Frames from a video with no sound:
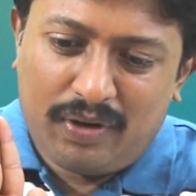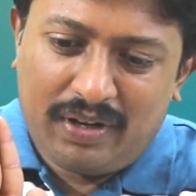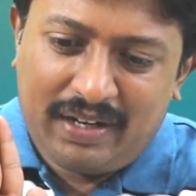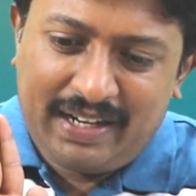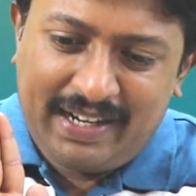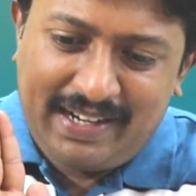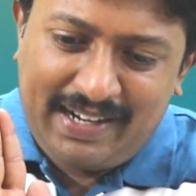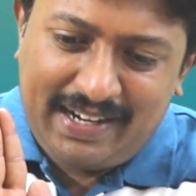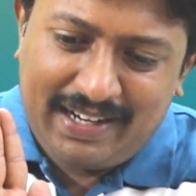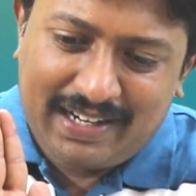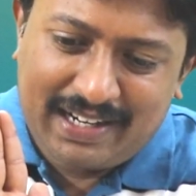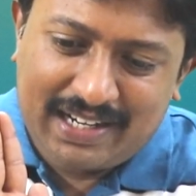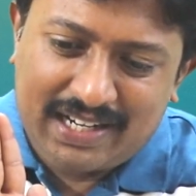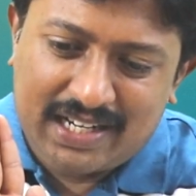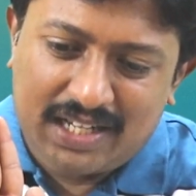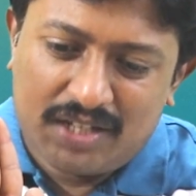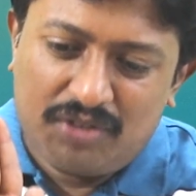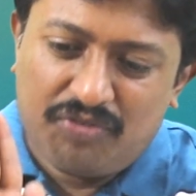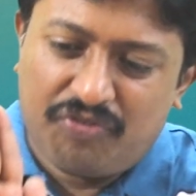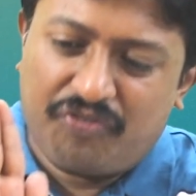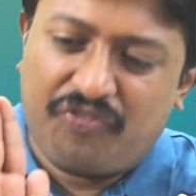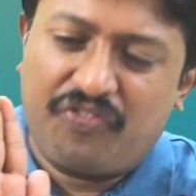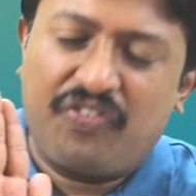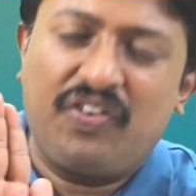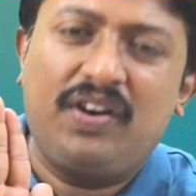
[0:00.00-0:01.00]
did it
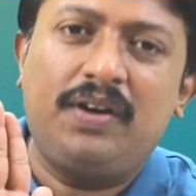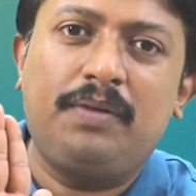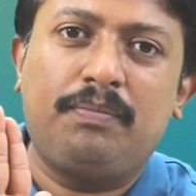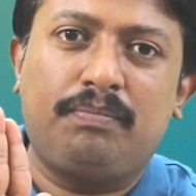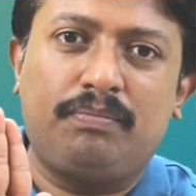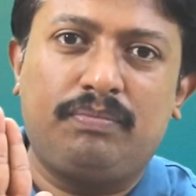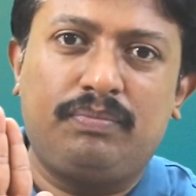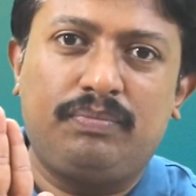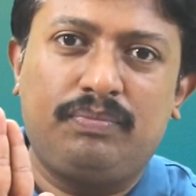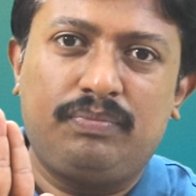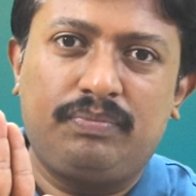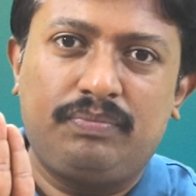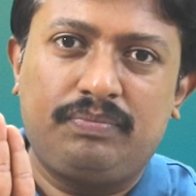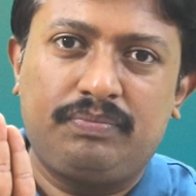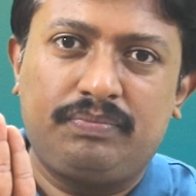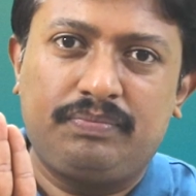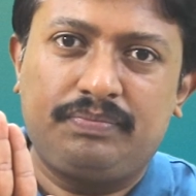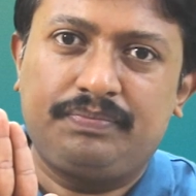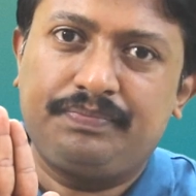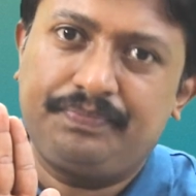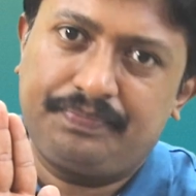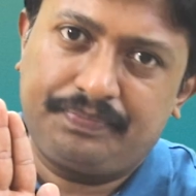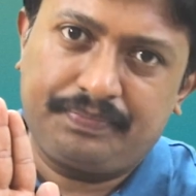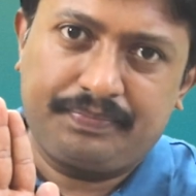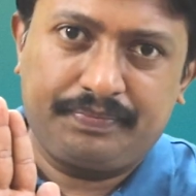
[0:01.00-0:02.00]

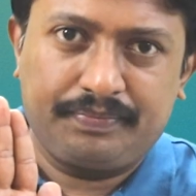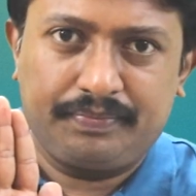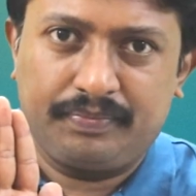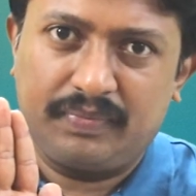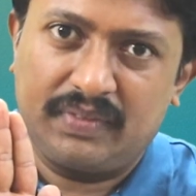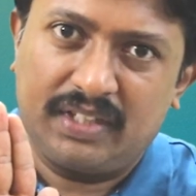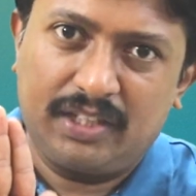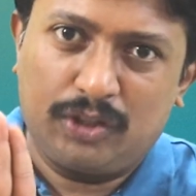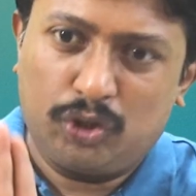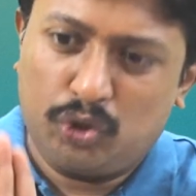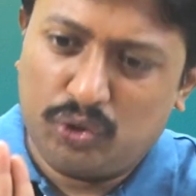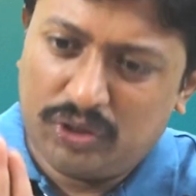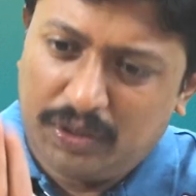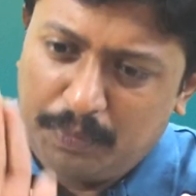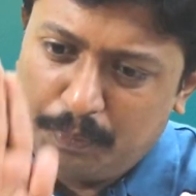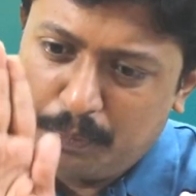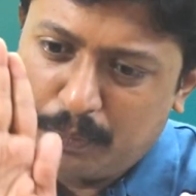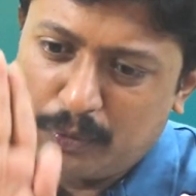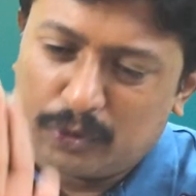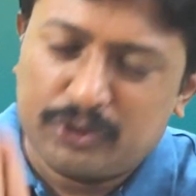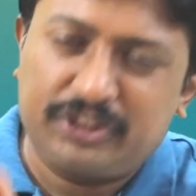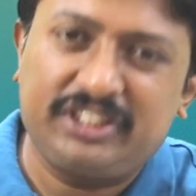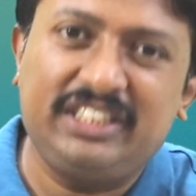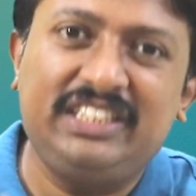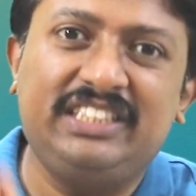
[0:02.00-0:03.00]
conform to the
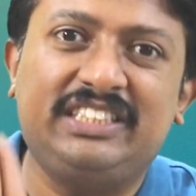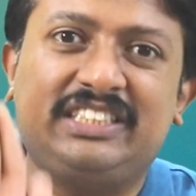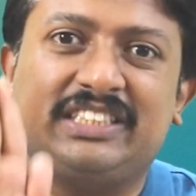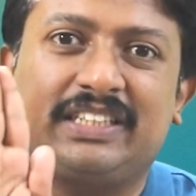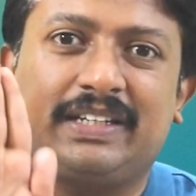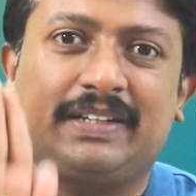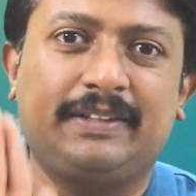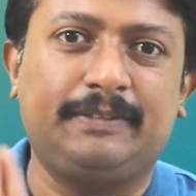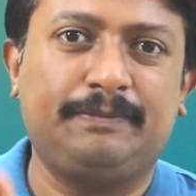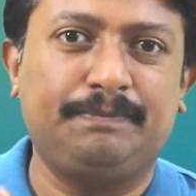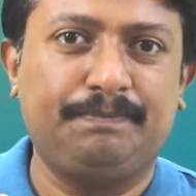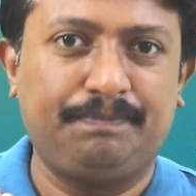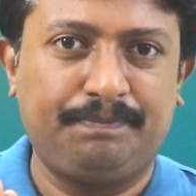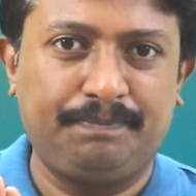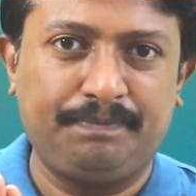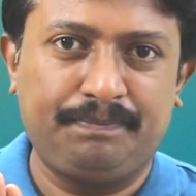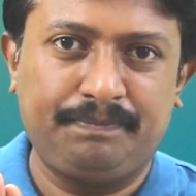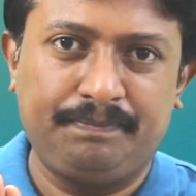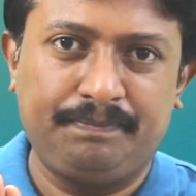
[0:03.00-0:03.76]
procedure